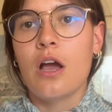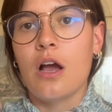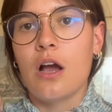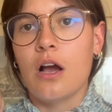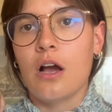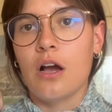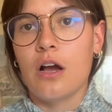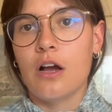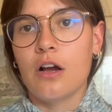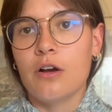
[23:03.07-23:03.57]

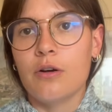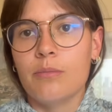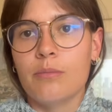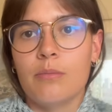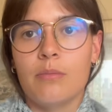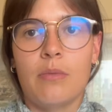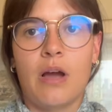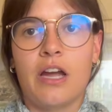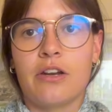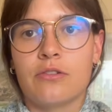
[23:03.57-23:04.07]

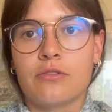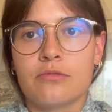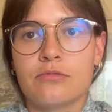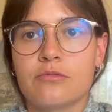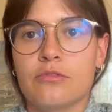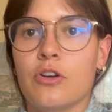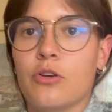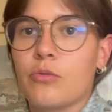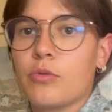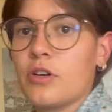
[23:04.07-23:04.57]
I
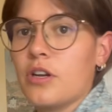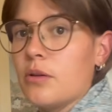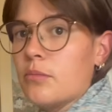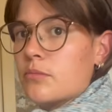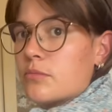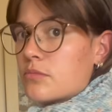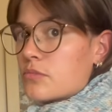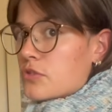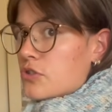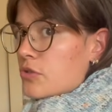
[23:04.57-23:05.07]
don't know what
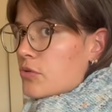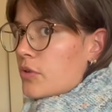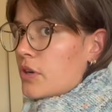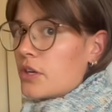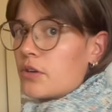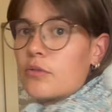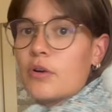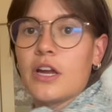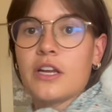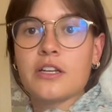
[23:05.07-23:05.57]
I'm
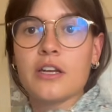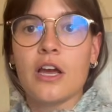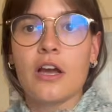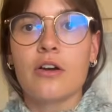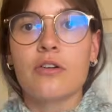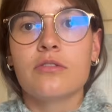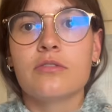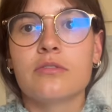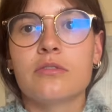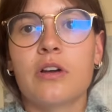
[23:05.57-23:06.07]
doing right
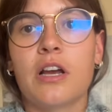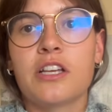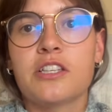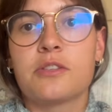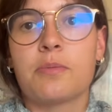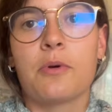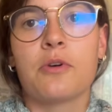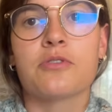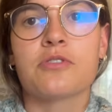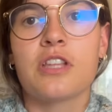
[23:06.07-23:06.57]
now. I
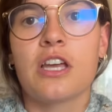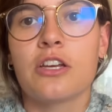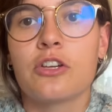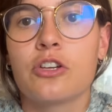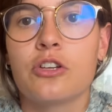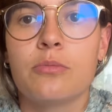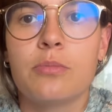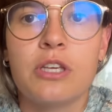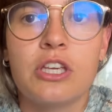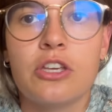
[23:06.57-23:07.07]
suppose that
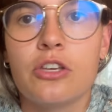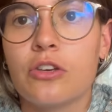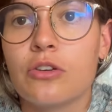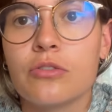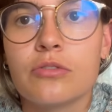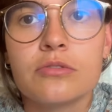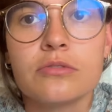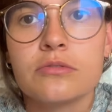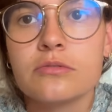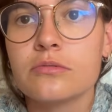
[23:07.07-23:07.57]
could be
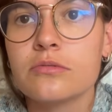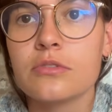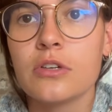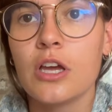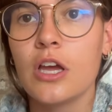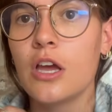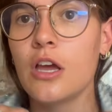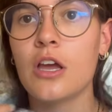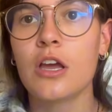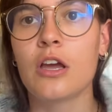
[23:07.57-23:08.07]
cute
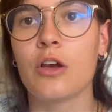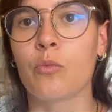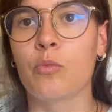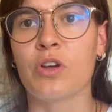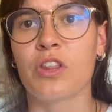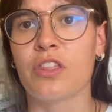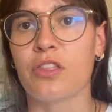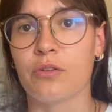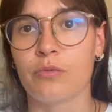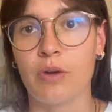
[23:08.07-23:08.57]

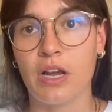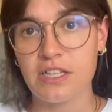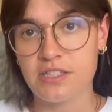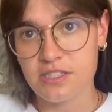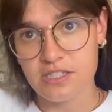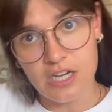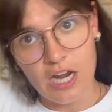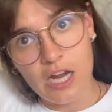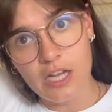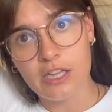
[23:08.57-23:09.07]
with the right
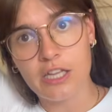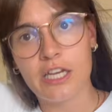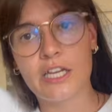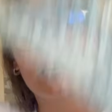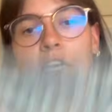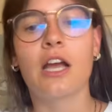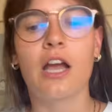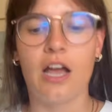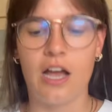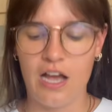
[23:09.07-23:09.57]

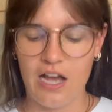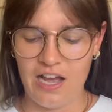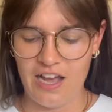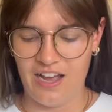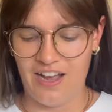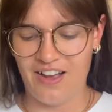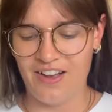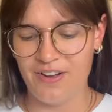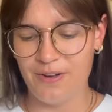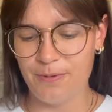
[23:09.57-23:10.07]
styling.
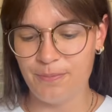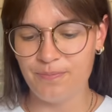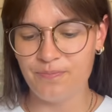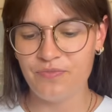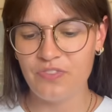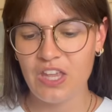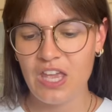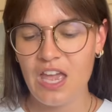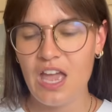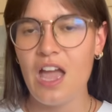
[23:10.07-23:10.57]

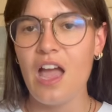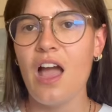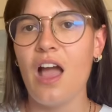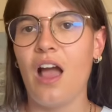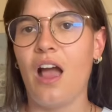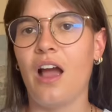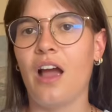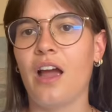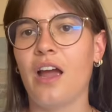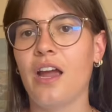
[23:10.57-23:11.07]

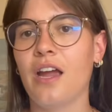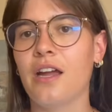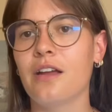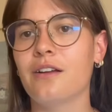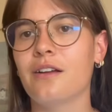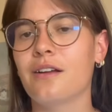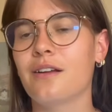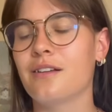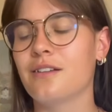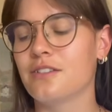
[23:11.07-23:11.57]
I
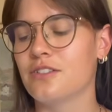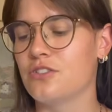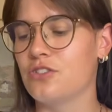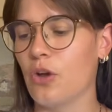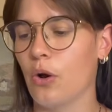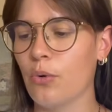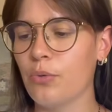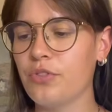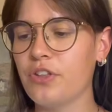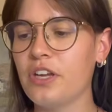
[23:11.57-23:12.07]

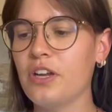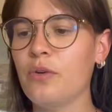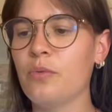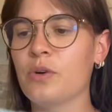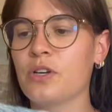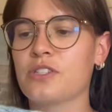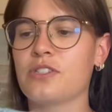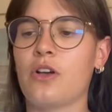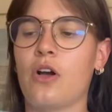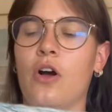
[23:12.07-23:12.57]
don't think it
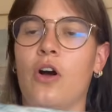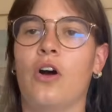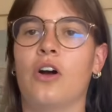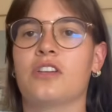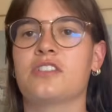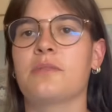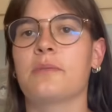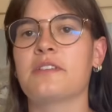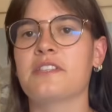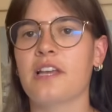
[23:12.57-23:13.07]
works
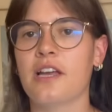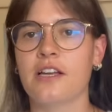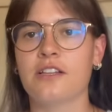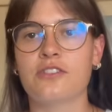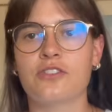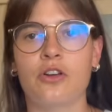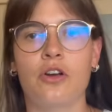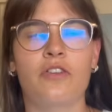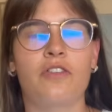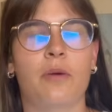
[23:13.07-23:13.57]
awesome as a
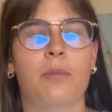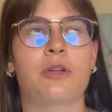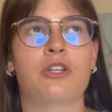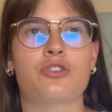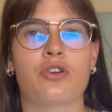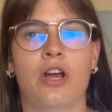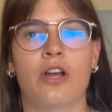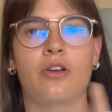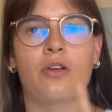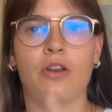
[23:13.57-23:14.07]
headscarf. I'm going to
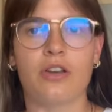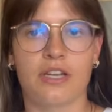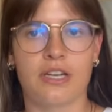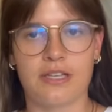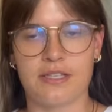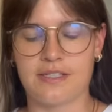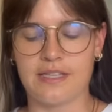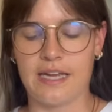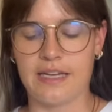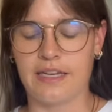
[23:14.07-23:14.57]
try it on in
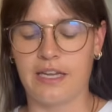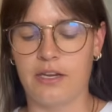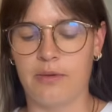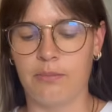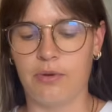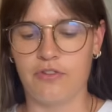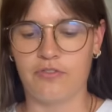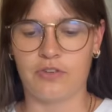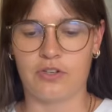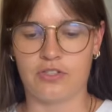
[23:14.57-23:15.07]
a second,
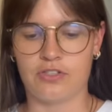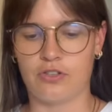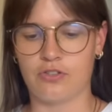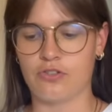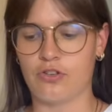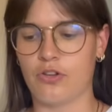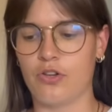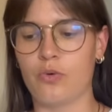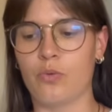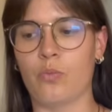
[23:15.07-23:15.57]
but first I'll
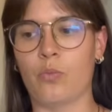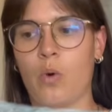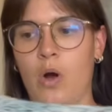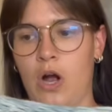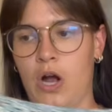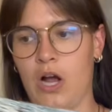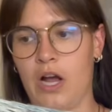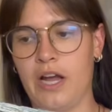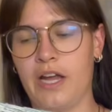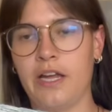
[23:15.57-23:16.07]
show you
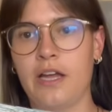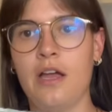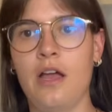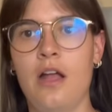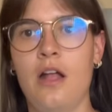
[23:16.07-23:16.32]
why.